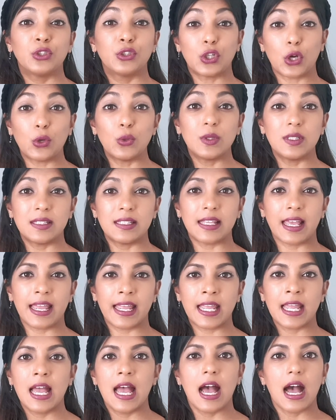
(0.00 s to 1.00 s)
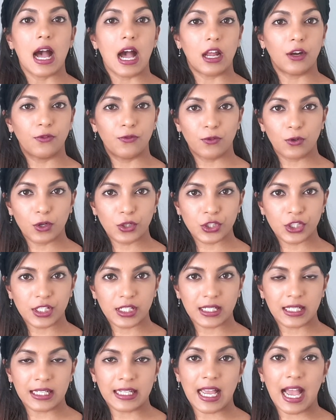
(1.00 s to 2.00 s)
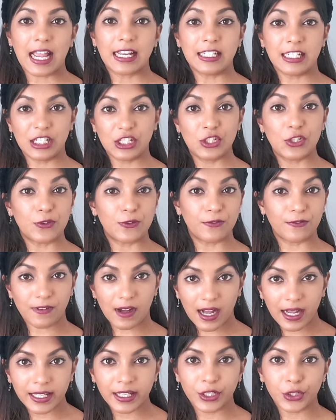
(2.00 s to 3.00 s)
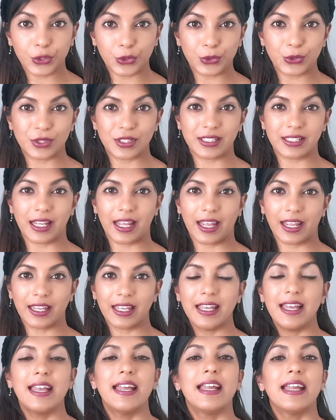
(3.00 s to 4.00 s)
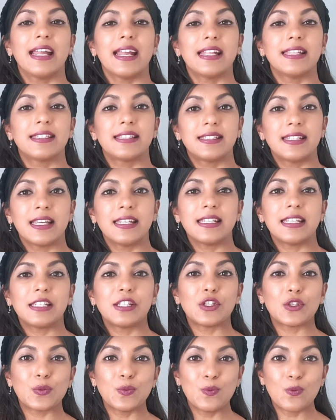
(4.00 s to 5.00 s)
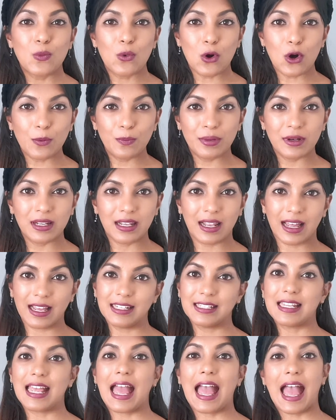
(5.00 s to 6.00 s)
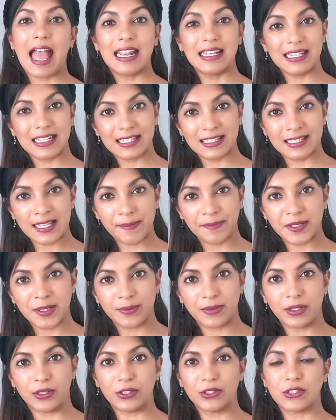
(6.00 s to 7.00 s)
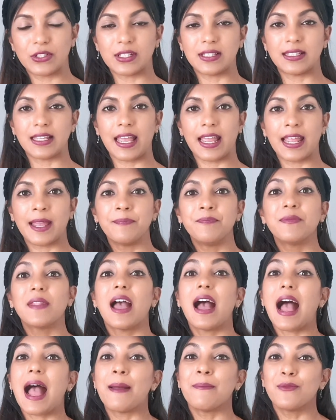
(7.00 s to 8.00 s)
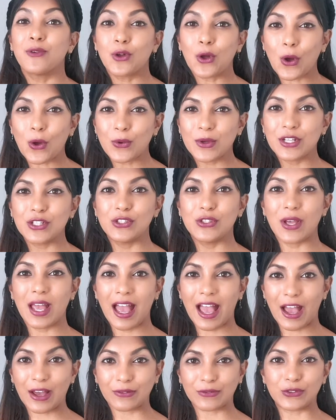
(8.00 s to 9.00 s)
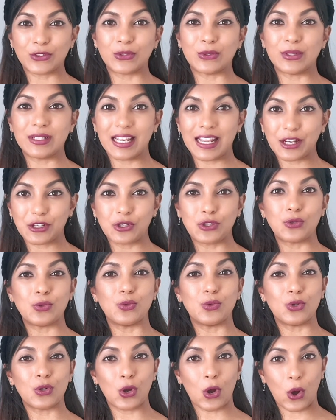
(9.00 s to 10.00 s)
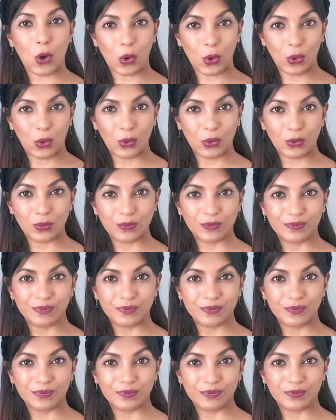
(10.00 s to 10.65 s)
don't say, unfortunately, I need to fire you today. Instead, it is more polite and acceptable to say, I'm going to have to let you go.